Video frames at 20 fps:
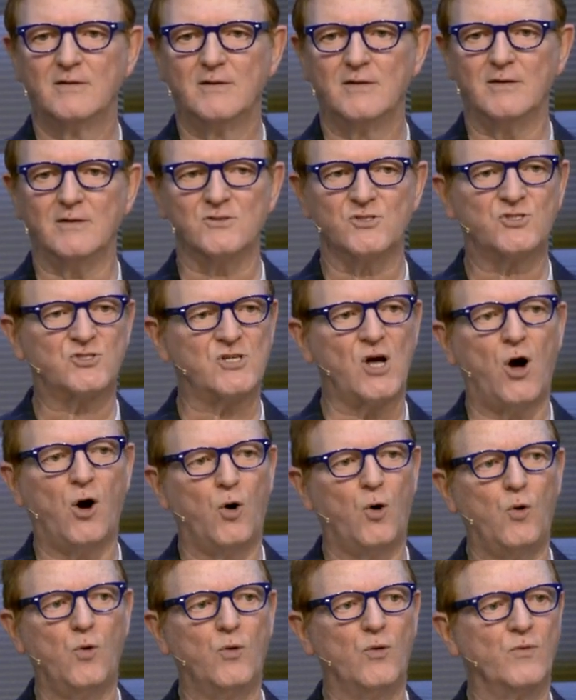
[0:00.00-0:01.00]
And
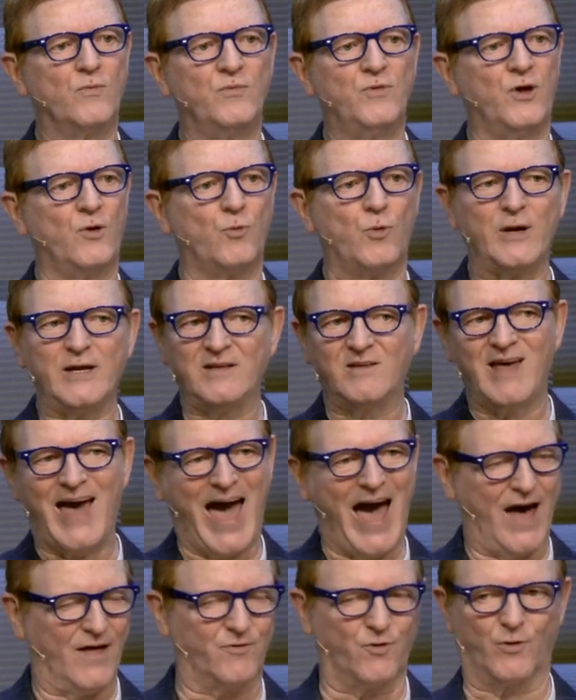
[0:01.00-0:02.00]
so the
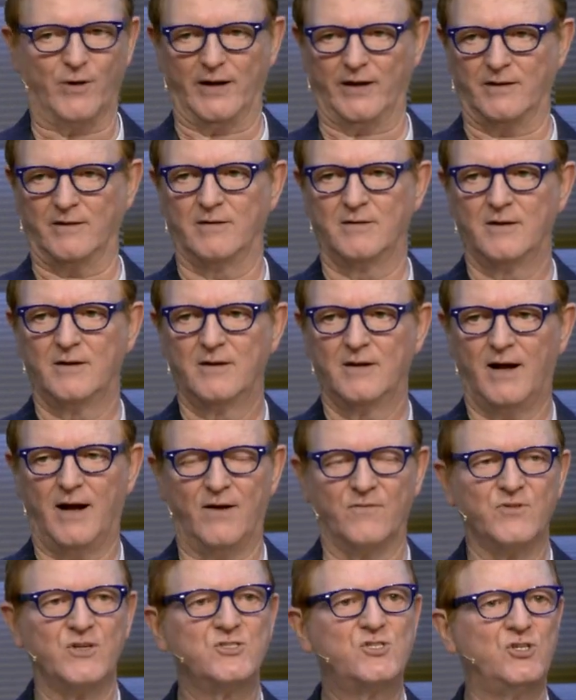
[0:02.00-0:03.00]
regathering
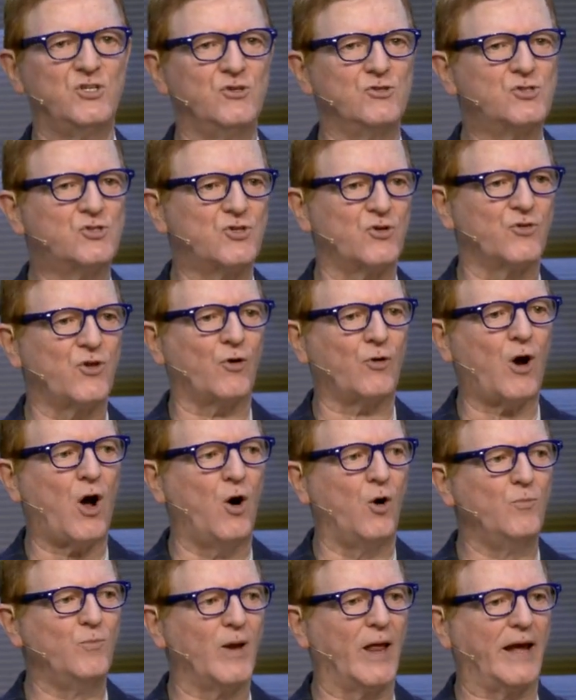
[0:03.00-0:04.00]
of the Jews to their
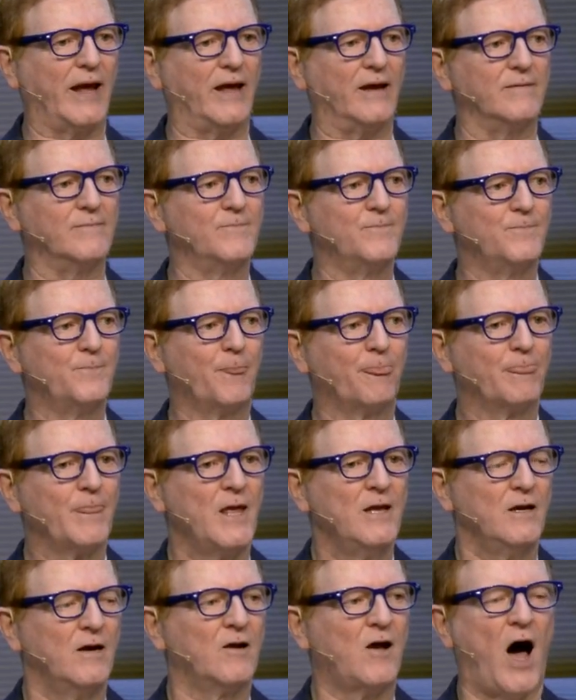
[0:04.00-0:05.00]
homeland.
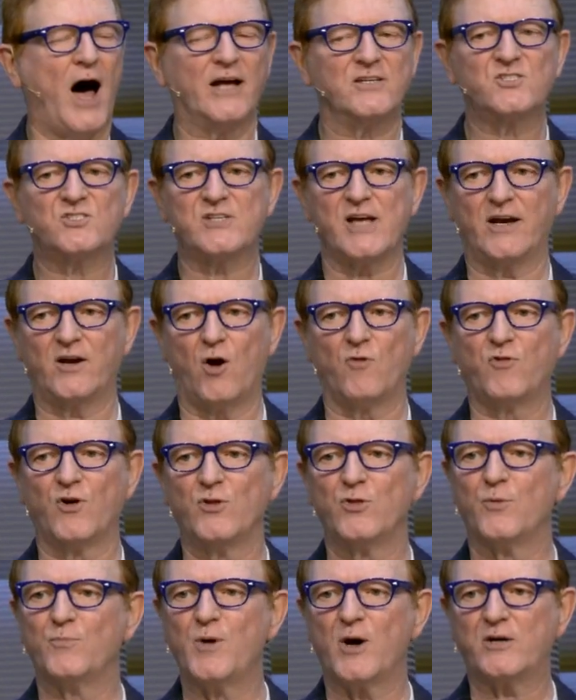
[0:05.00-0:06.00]
God said over in
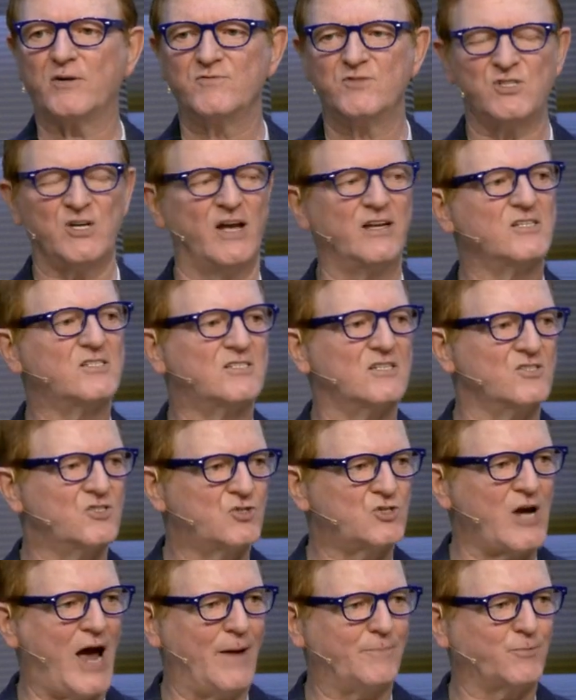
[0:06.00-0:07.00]
the book of Genesis,
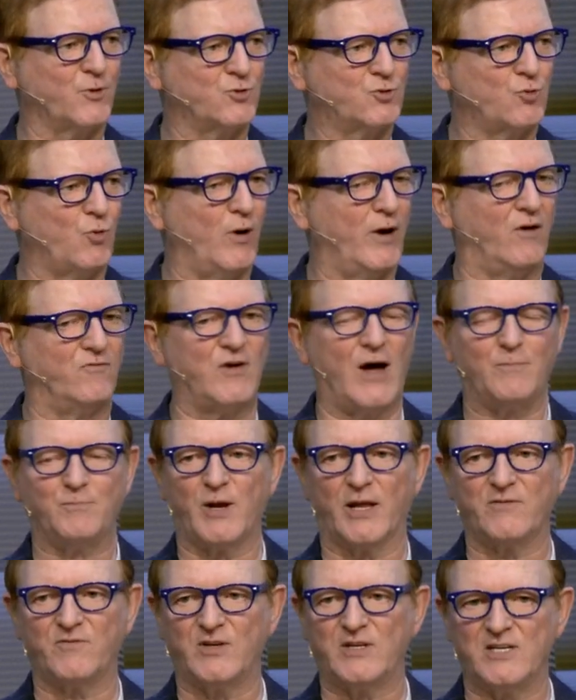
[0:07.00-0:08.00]
chapter 12, I
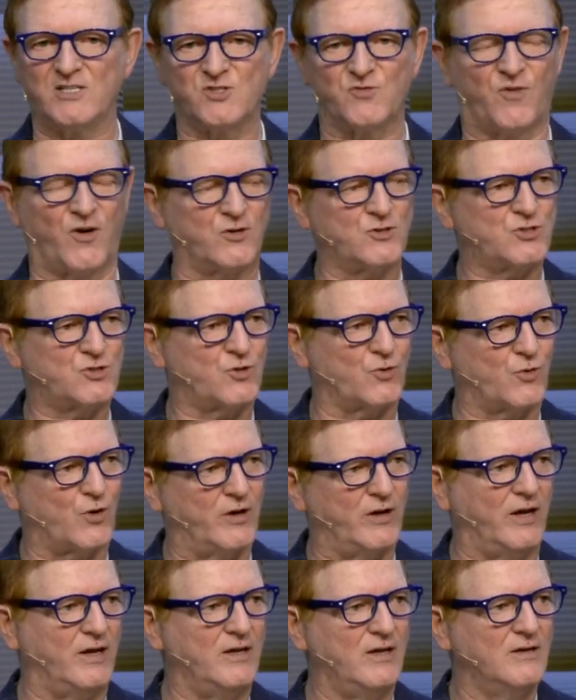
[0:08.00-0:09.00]
believe it is, verse
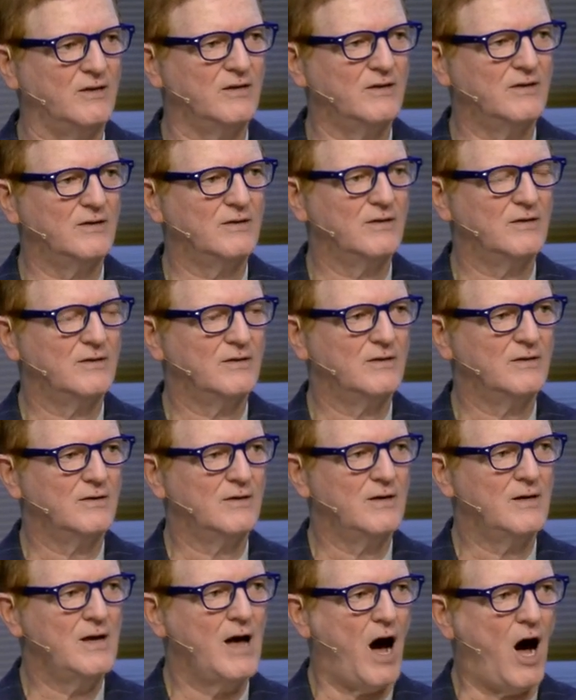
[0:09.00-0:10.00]
3
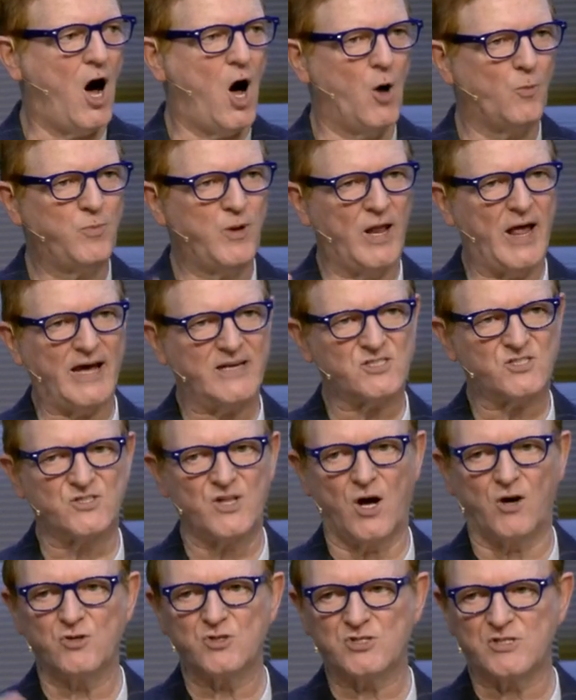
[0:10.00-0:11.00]
I'll bless
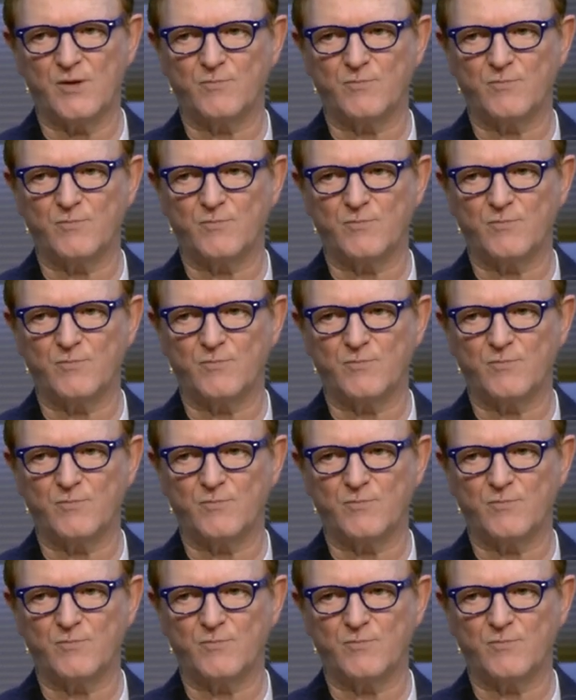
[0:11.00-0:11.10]
those that